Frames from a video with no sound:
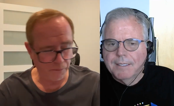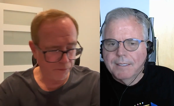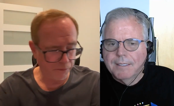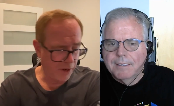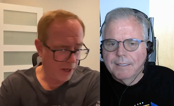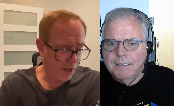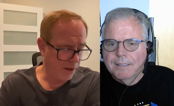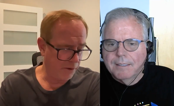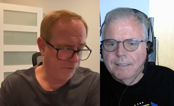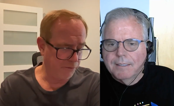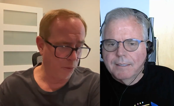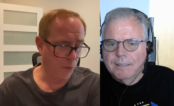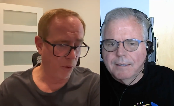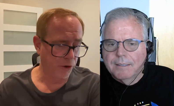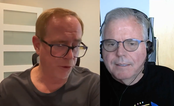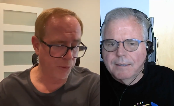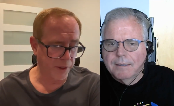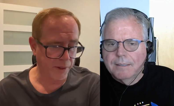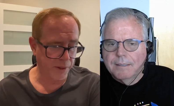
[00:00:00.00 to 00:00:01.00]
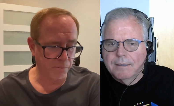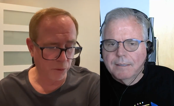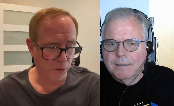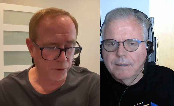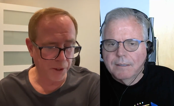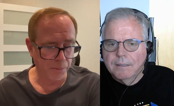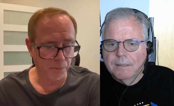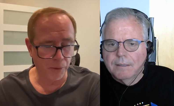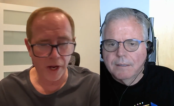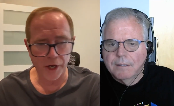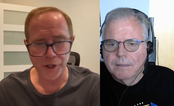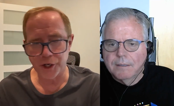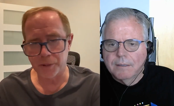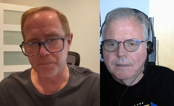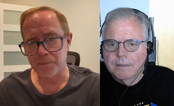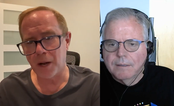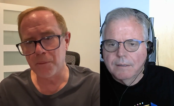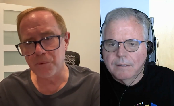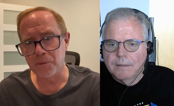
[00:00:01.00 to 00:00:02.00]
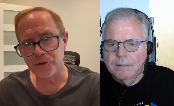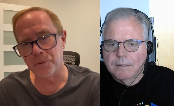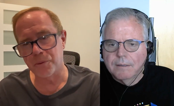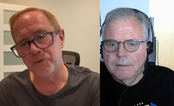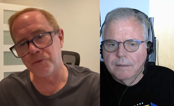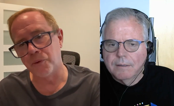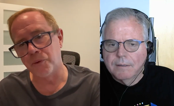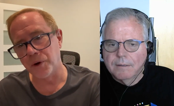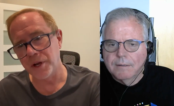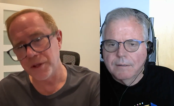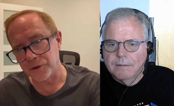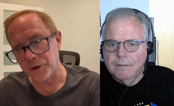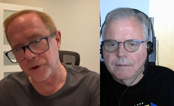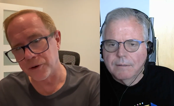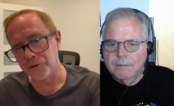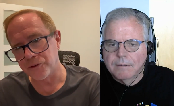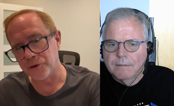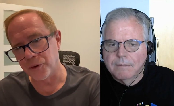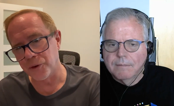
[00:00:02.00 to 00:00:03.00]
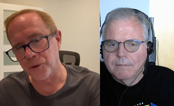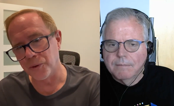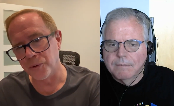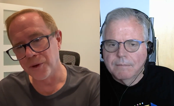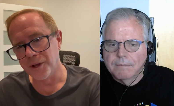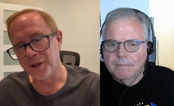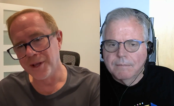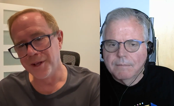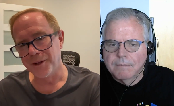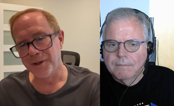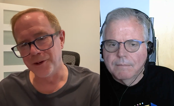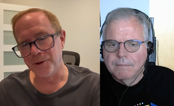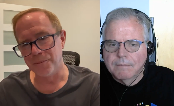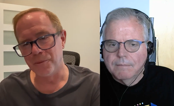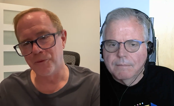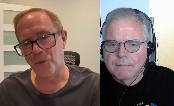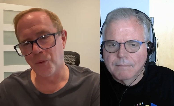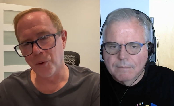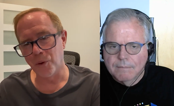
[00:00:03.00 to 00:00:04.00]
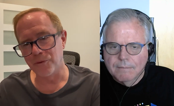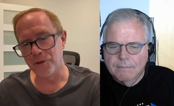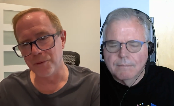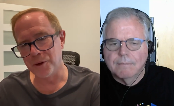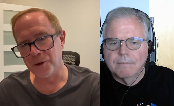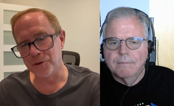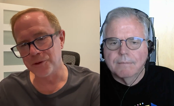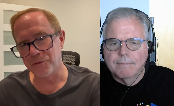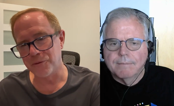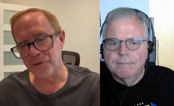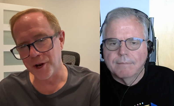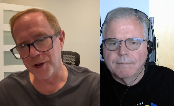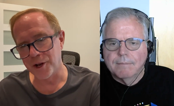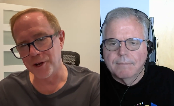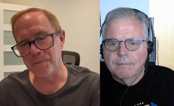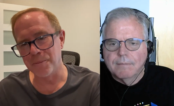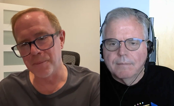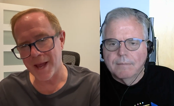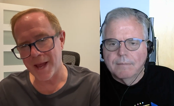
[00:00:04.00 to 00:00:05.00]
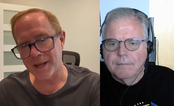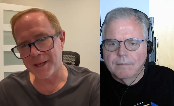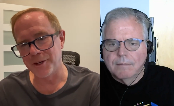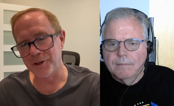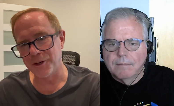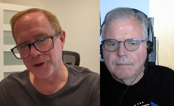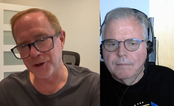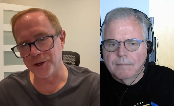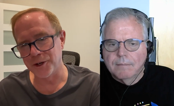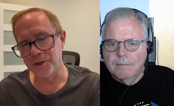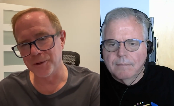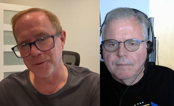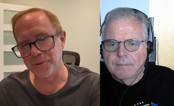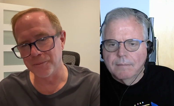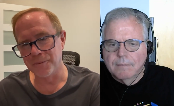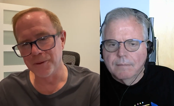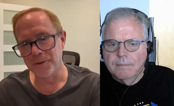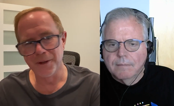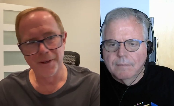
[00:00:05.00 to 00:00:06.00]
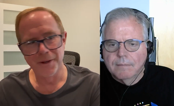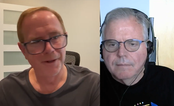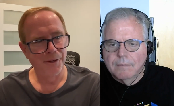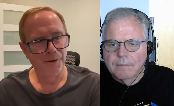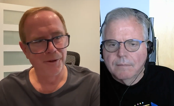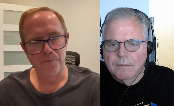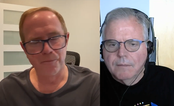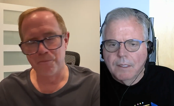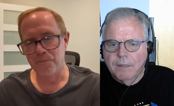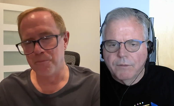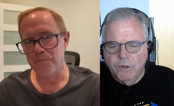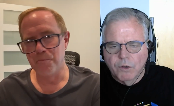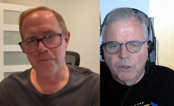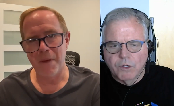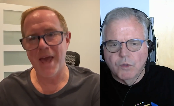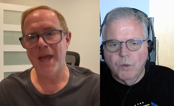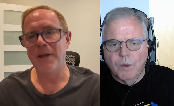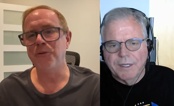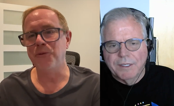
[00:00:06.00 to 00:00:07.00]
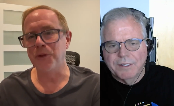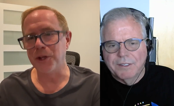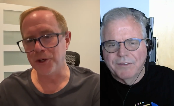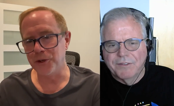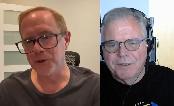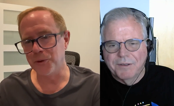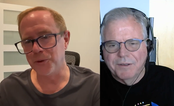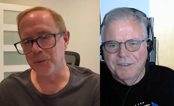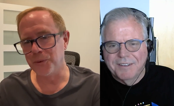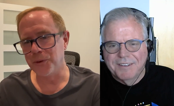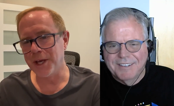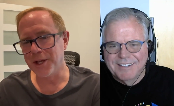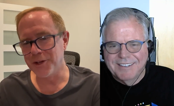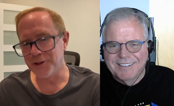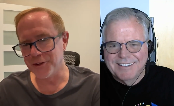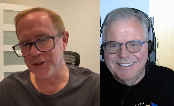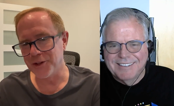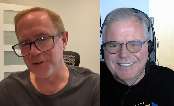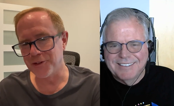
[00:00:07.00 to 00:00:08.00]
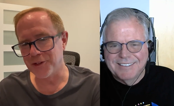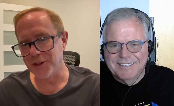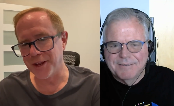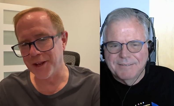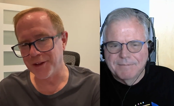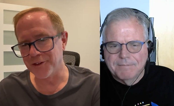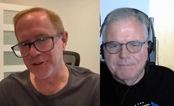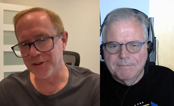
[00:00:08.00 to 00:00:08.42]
Speaker 1: uh, for doing multi-project publish before either. So you know, before if you built a front end and a back end, you're going to manually do each of these things. And